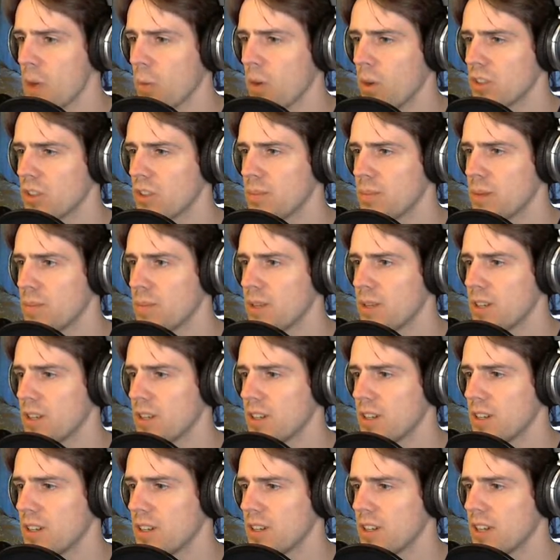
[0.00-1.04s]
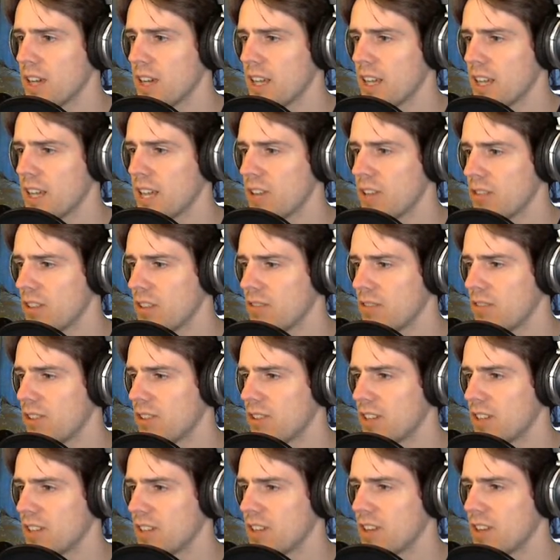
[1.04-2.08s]
once I'm up here, I can't really
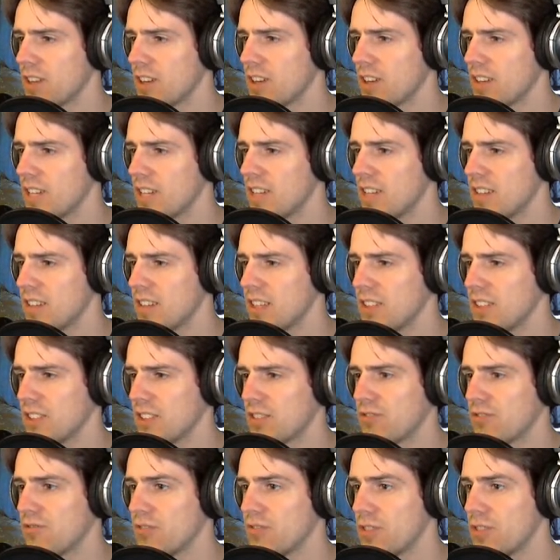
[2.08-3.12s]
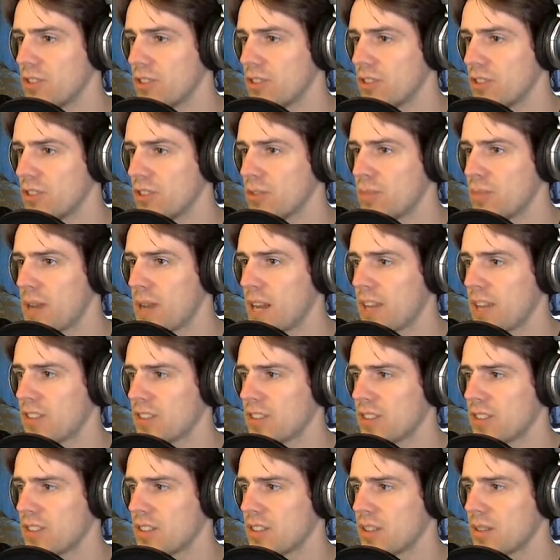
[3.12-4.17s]
fall down there easily because it's full of those bad guys I
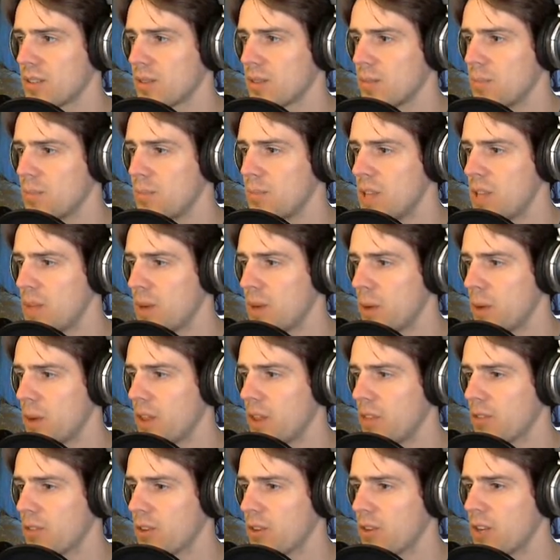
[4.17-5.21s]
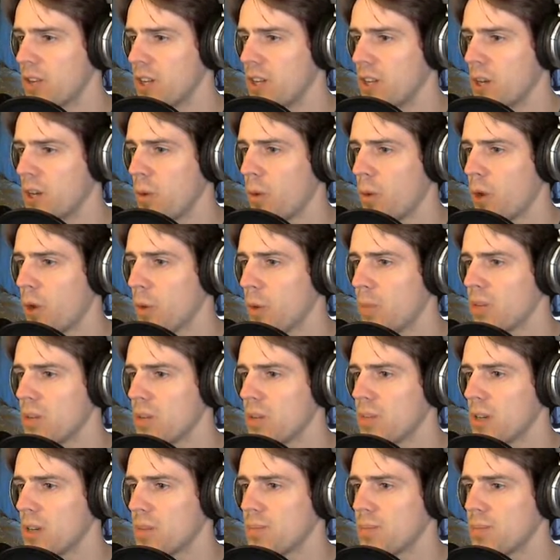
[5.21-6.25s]
just beat my way through. We opened
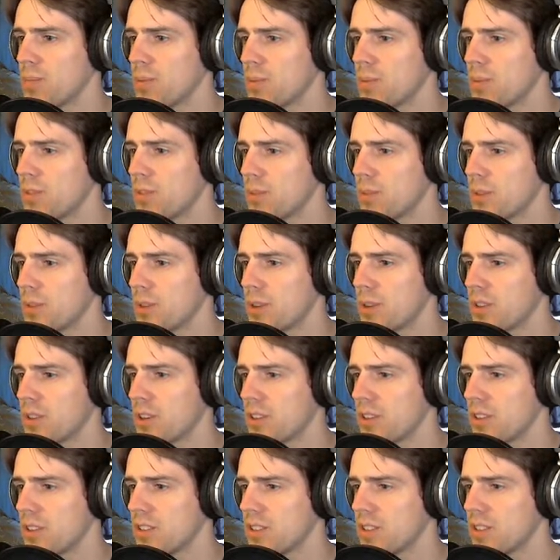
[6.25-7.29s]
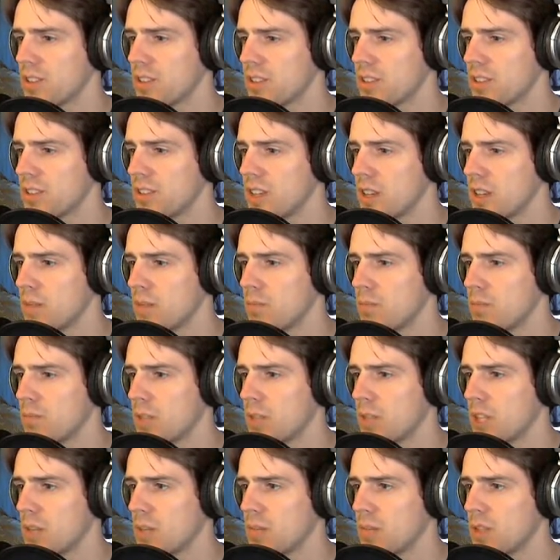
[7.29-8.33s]
them up, something about darkness,
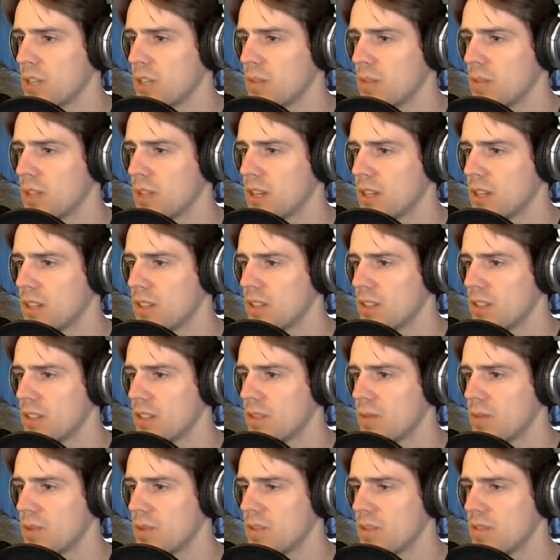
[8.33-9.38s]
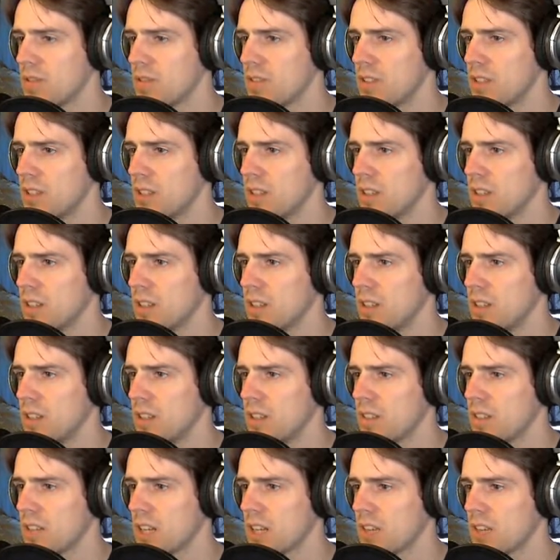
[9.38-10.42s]
blah blah blah, yes, we've
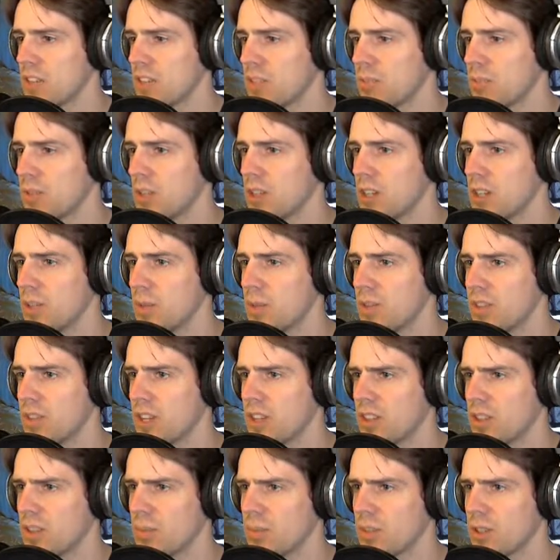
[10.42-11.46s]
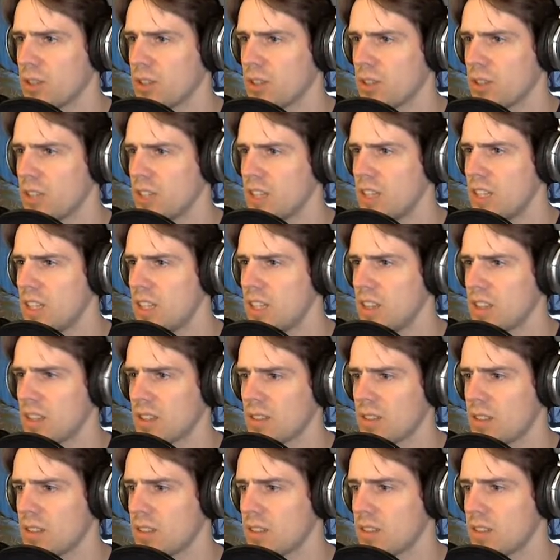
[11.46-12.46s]
sacrificed blood. We've got the book, the key, the